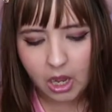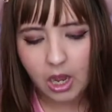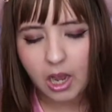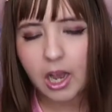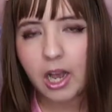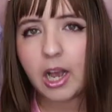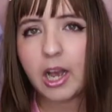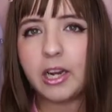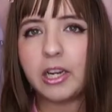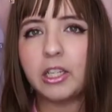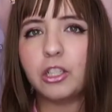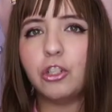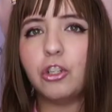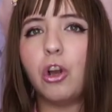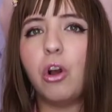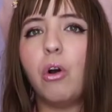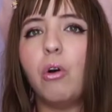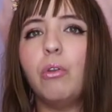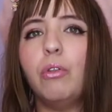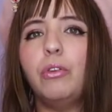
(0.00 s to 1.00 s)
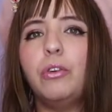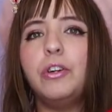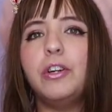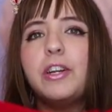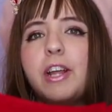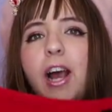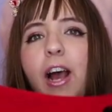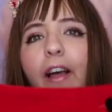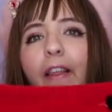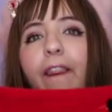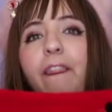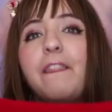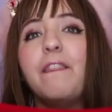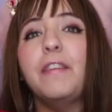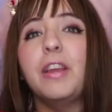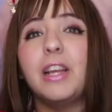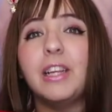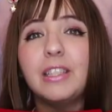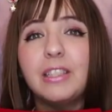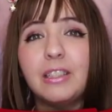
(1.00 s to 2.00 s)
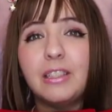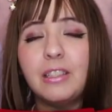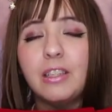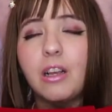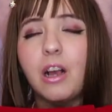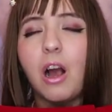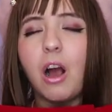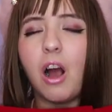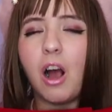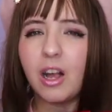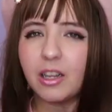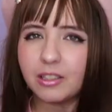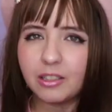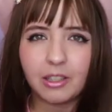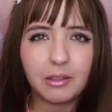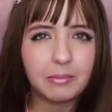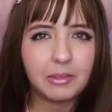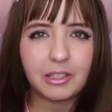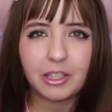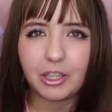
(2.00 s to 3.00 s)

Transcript: and it's no older than this awesome